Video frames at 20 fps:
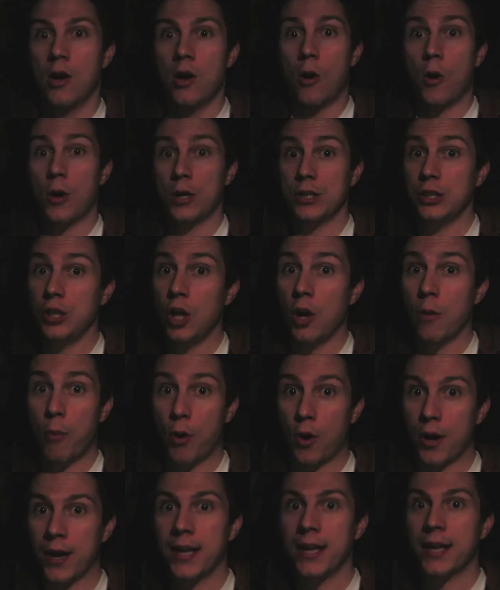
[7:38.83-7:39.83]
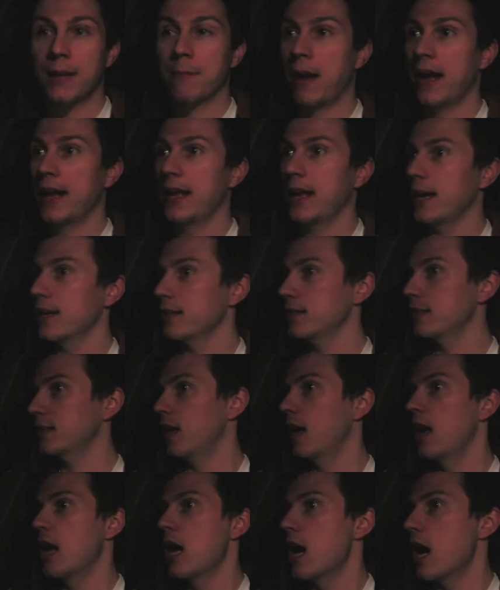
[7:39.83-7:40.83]
or snowboarding, in my case.
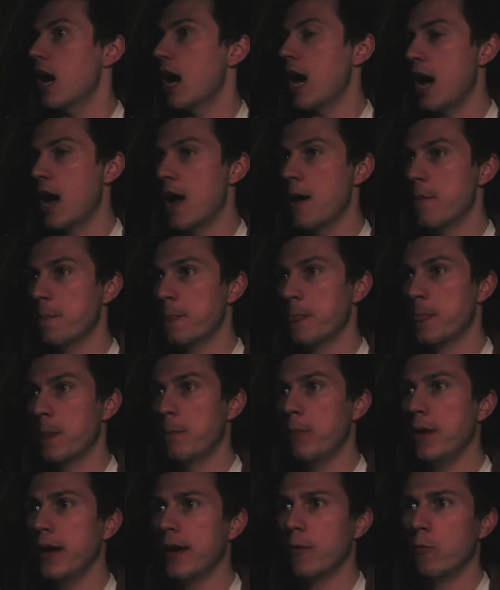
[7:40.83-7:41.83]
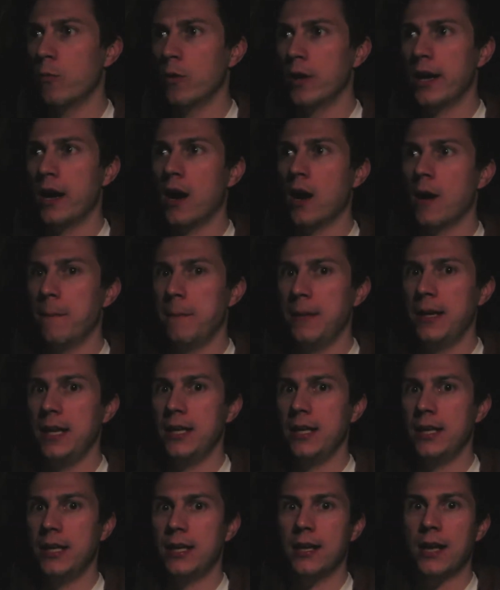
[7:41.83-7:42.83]
Um, but we are
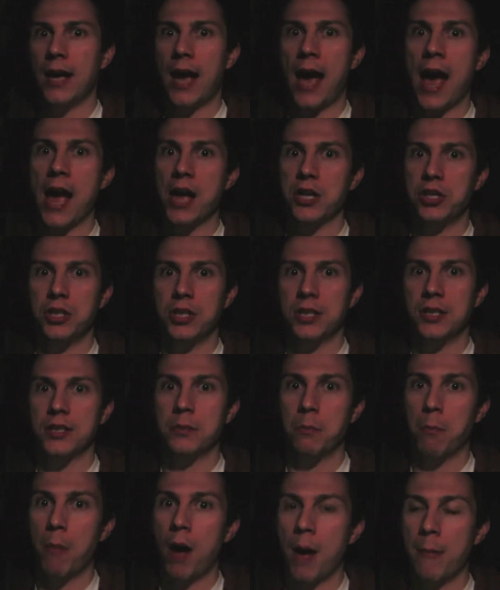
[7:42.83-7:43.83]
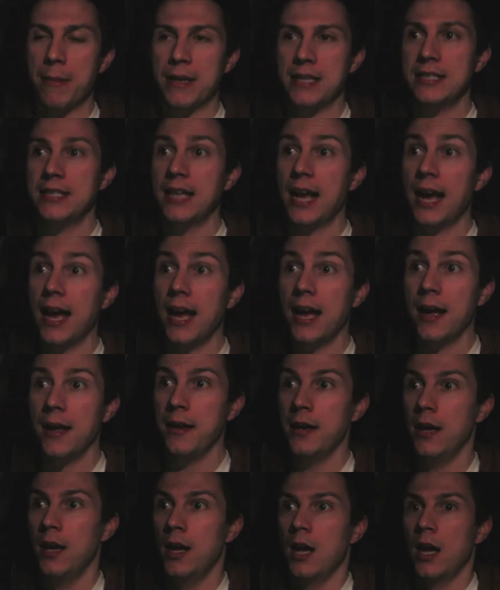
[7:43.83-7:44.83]
meeting Ash's mom and dad
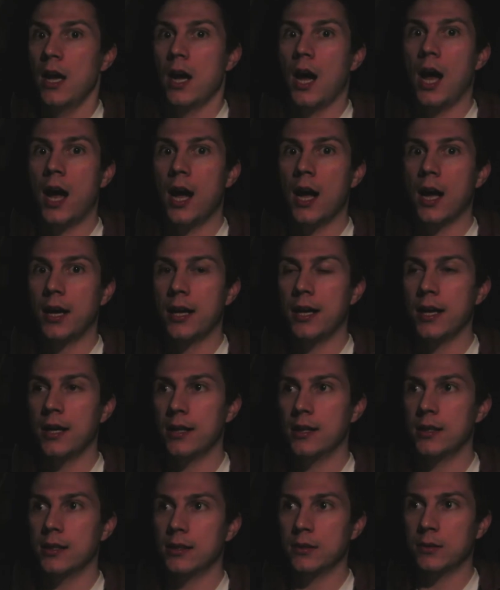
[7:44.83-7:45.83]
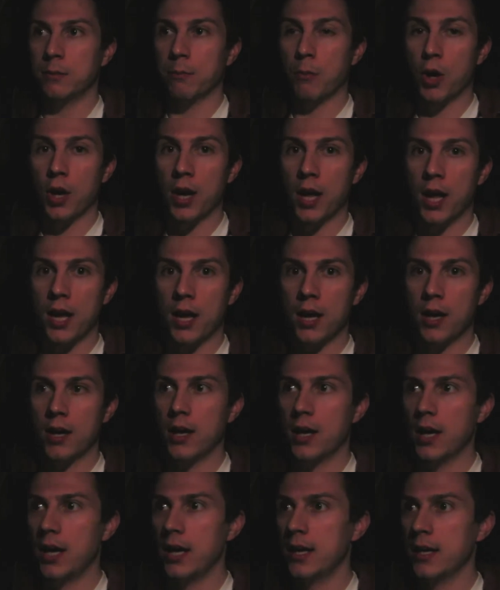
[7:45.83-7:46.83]
because uh,
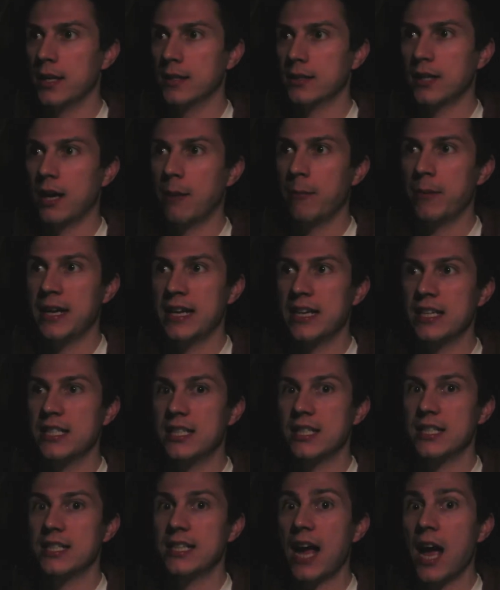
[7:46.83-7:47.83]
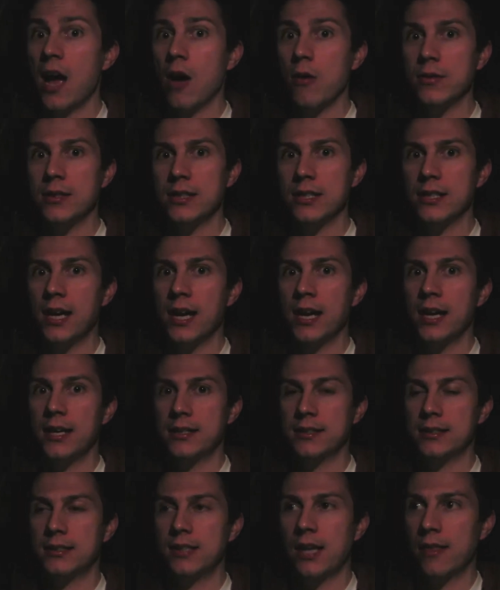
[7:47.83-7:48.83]
Myrna is coming into town tonight
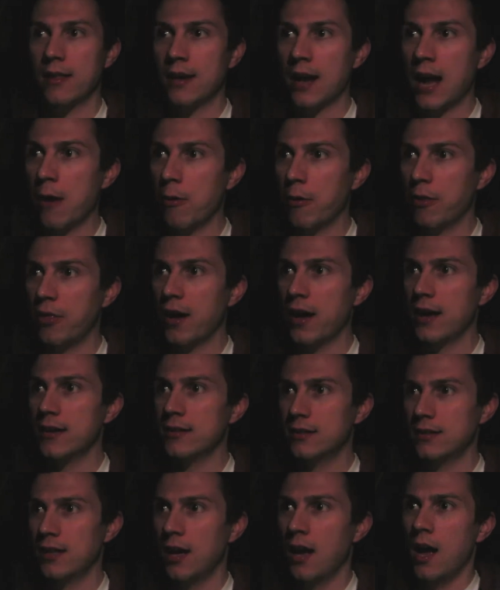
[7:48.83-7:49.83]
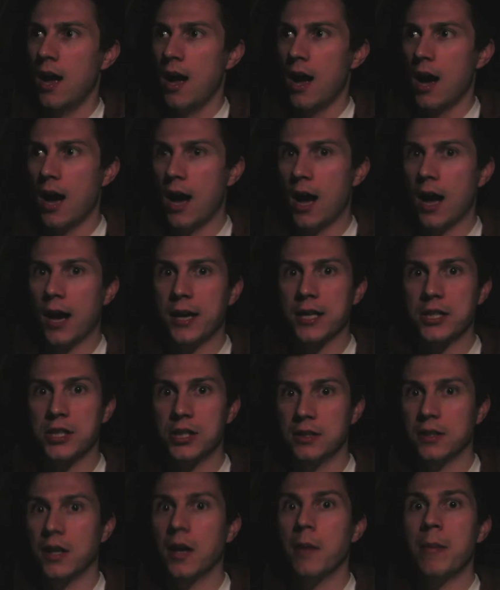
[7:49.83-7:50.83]
to stay the night with us because uh,
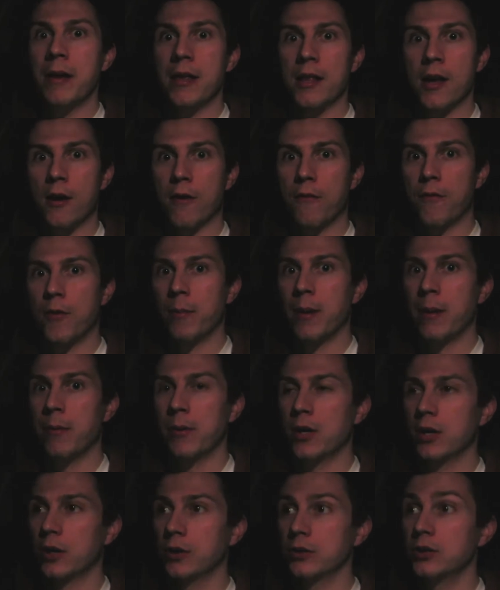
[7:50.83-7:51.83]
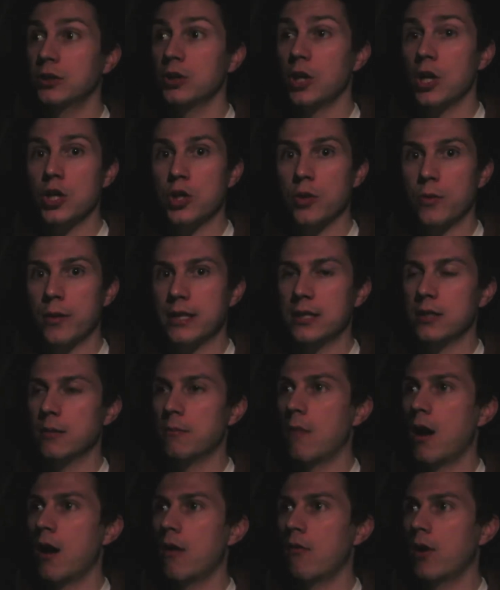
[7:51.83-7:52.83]
she's going to be there for baby girl's surgery
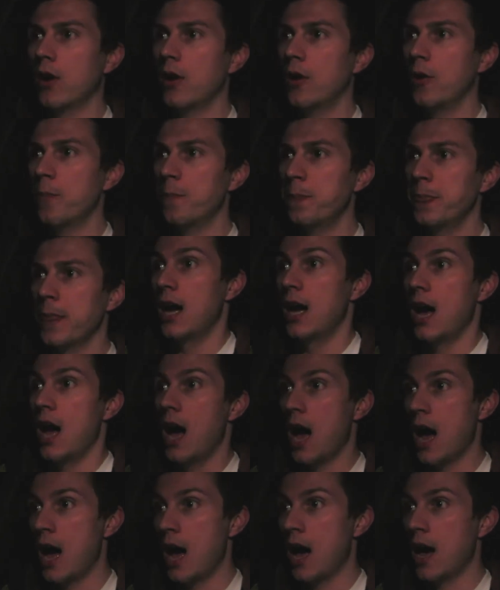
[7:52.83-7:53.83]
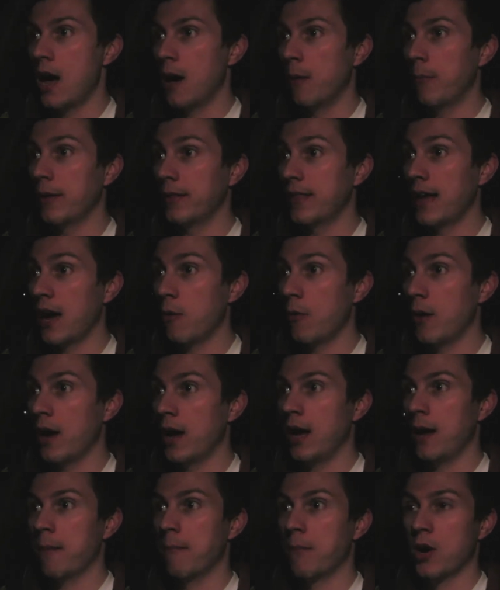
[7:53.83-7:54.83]
tomorrow. Uh, but that
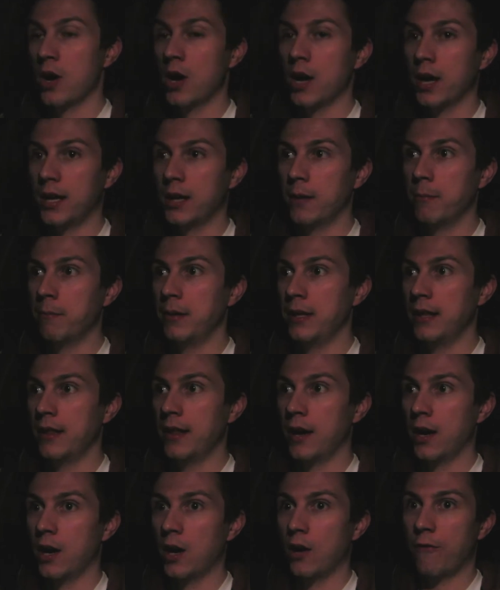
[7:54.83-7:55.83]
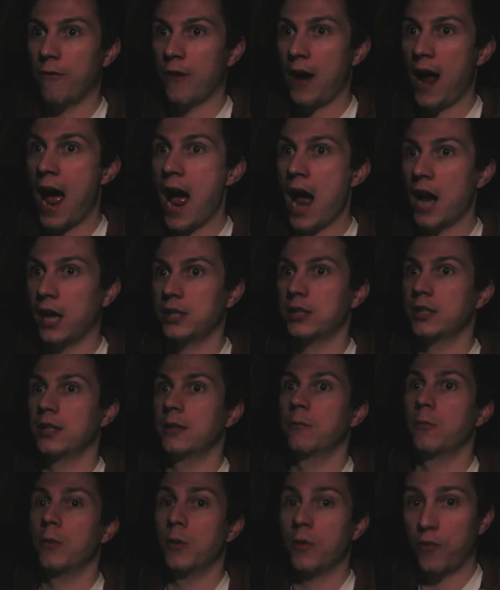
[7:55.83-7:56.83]
way Myrna can be there for Ash
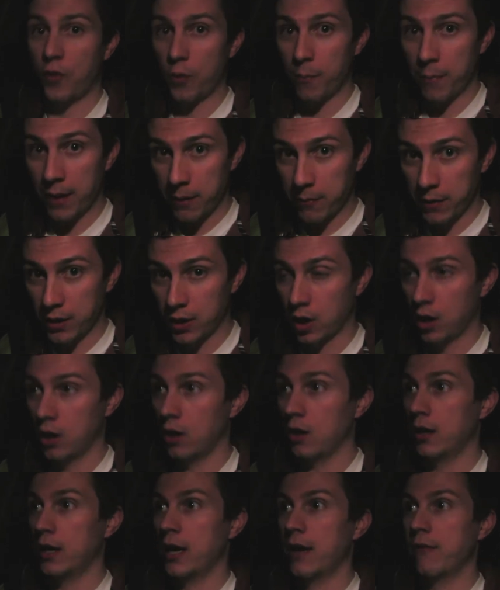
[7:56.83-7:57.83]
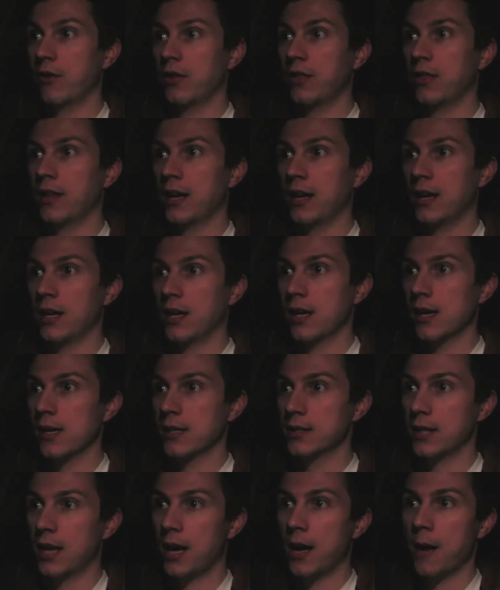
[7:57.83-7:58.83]
and with, for baby girl and everything
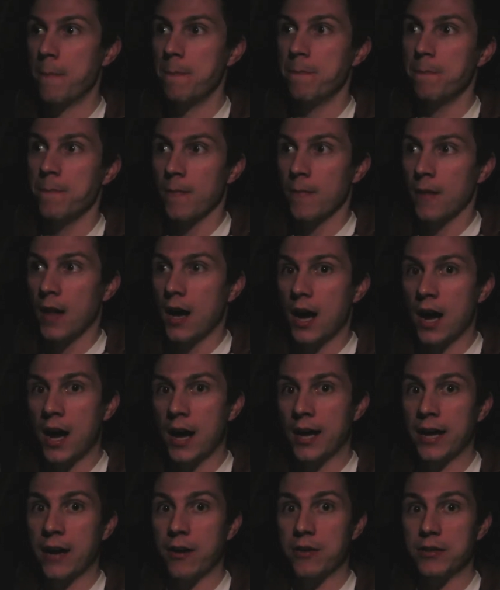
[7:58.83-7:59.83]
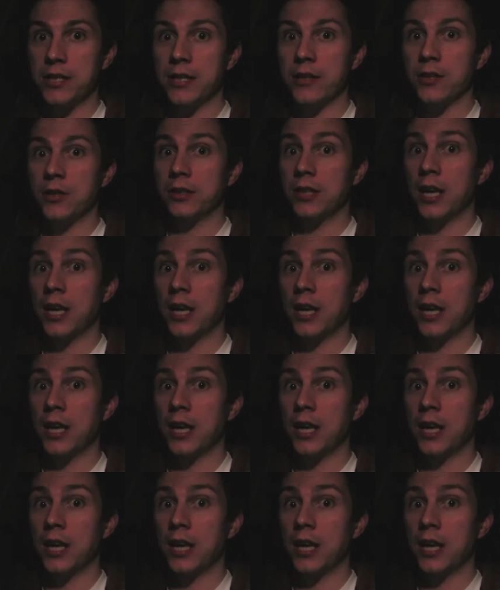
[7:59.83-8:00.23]
because uh, I guarantee there's